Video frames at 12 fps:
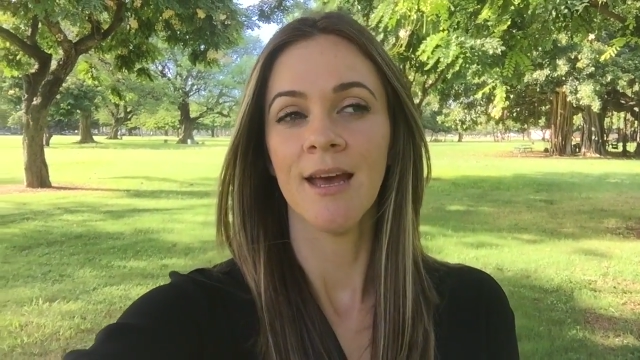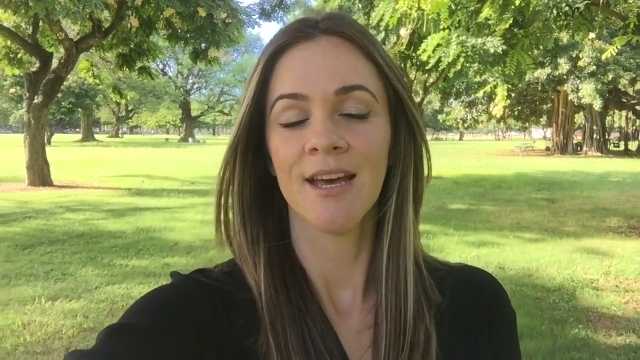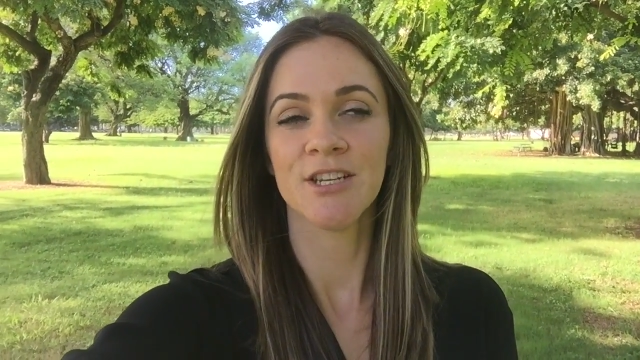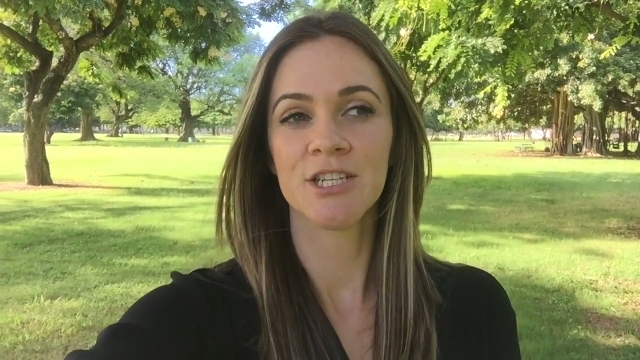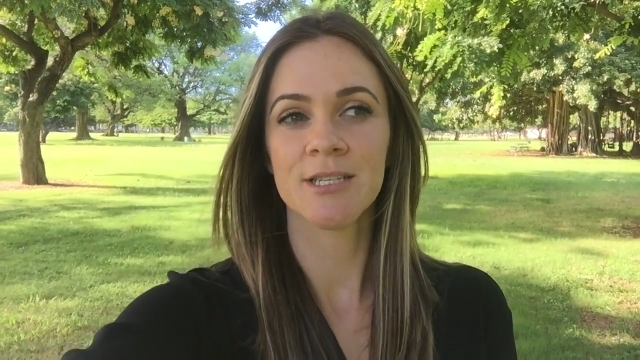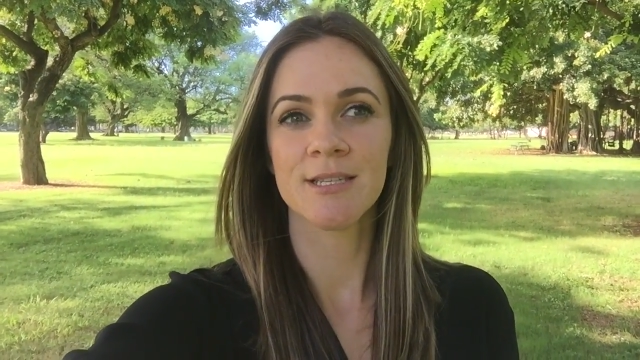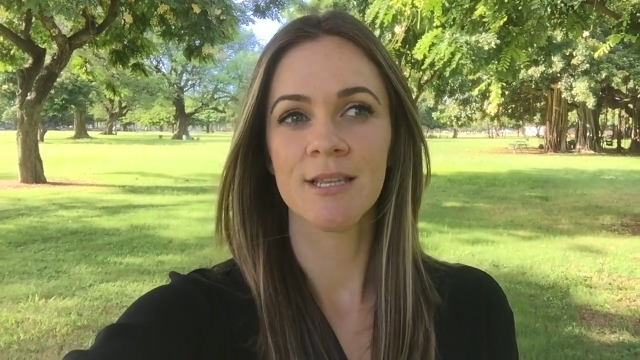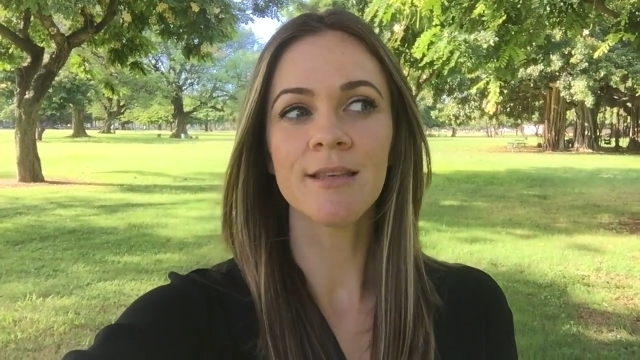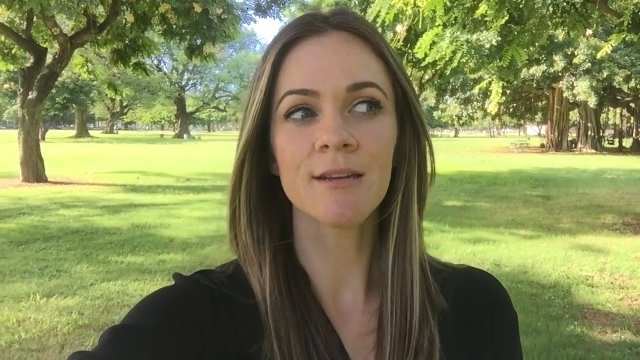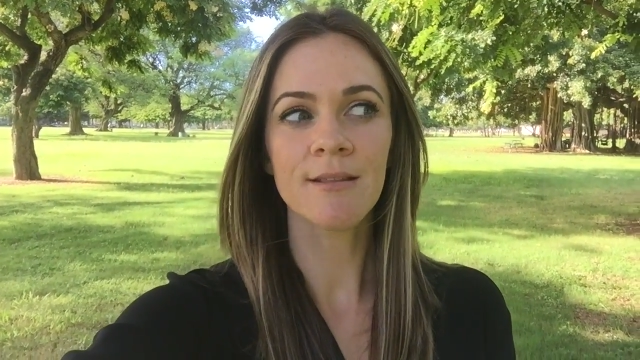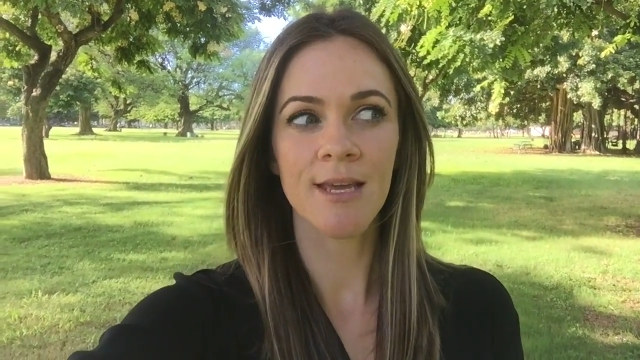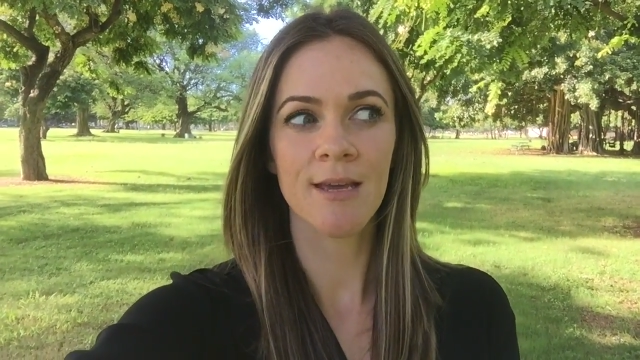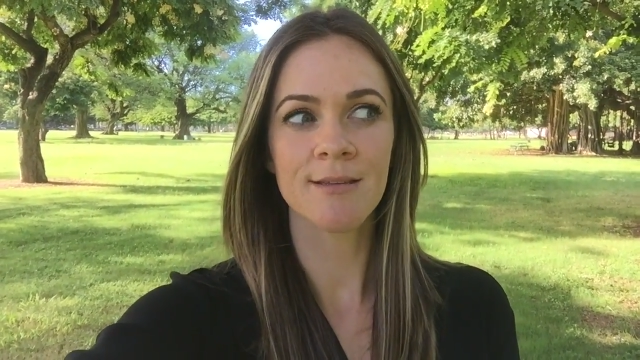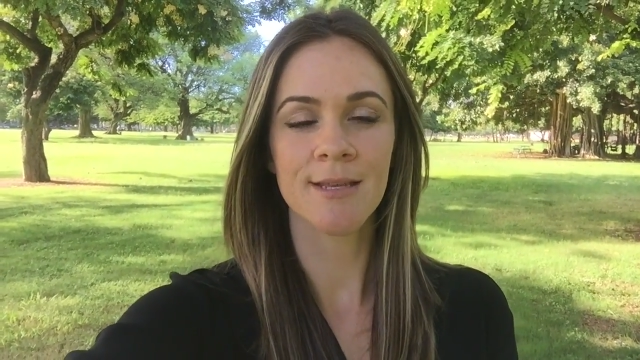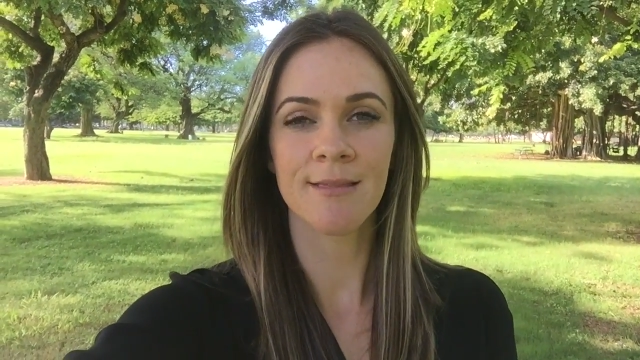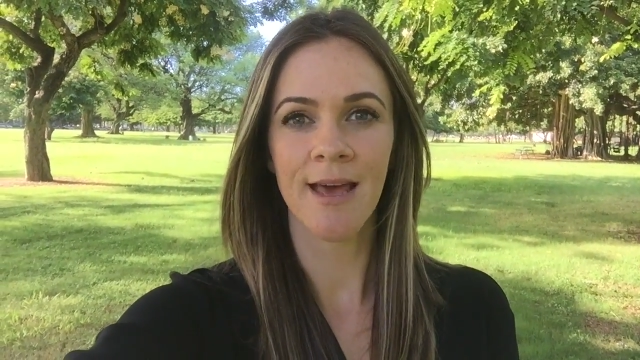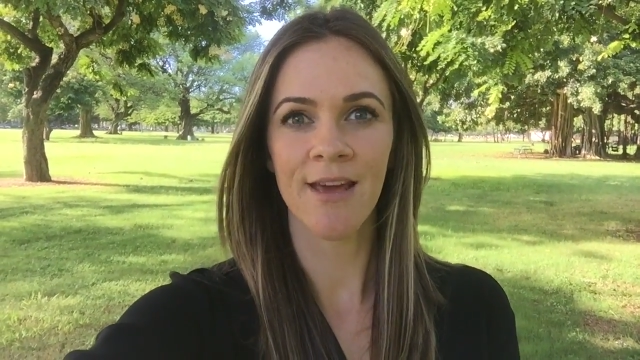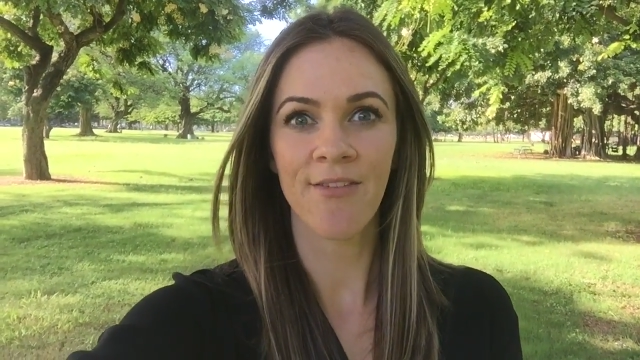and just little
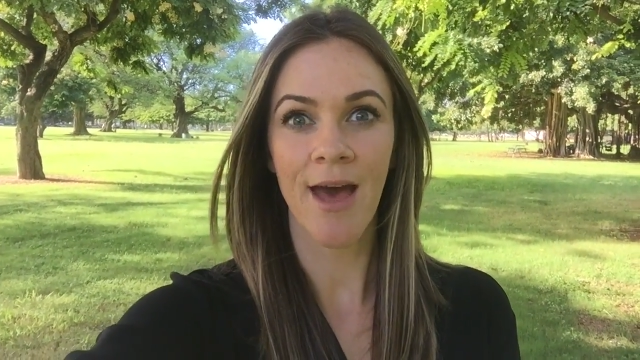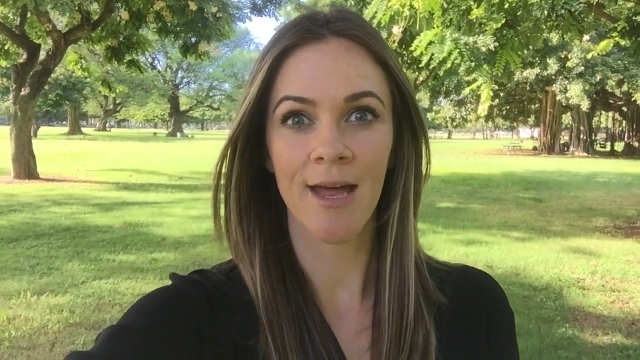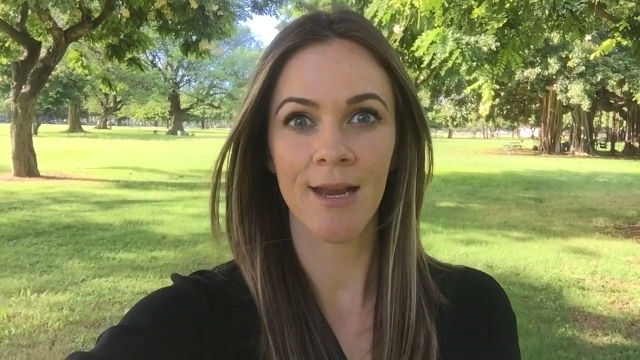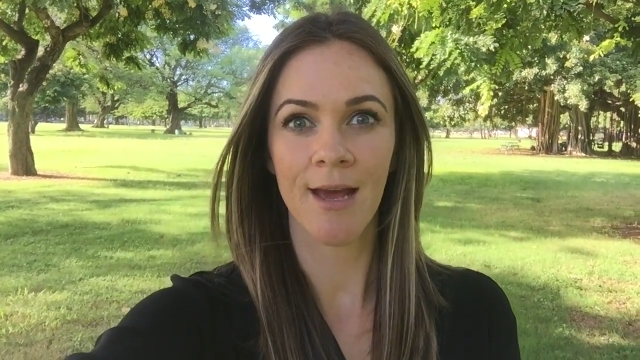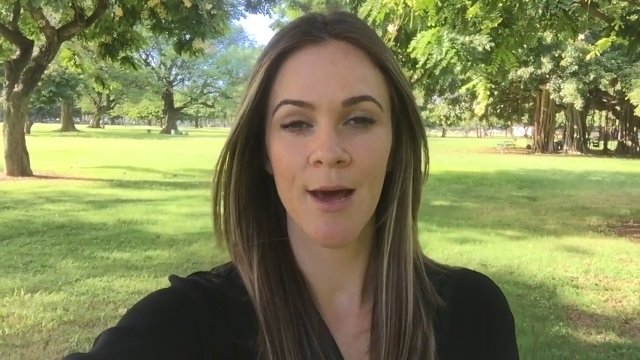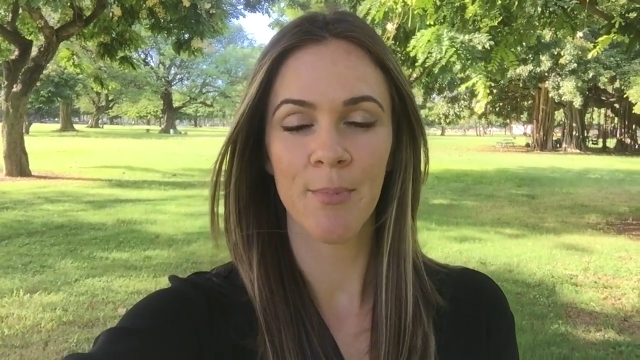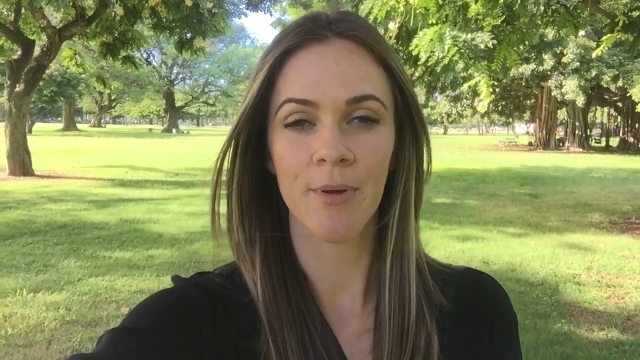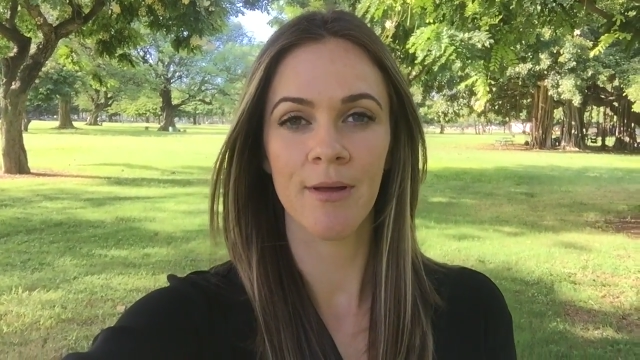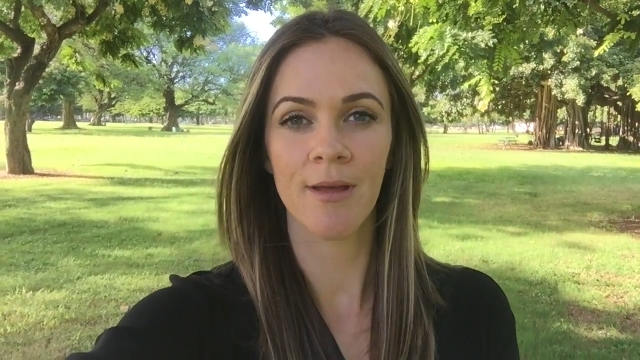things in life adding up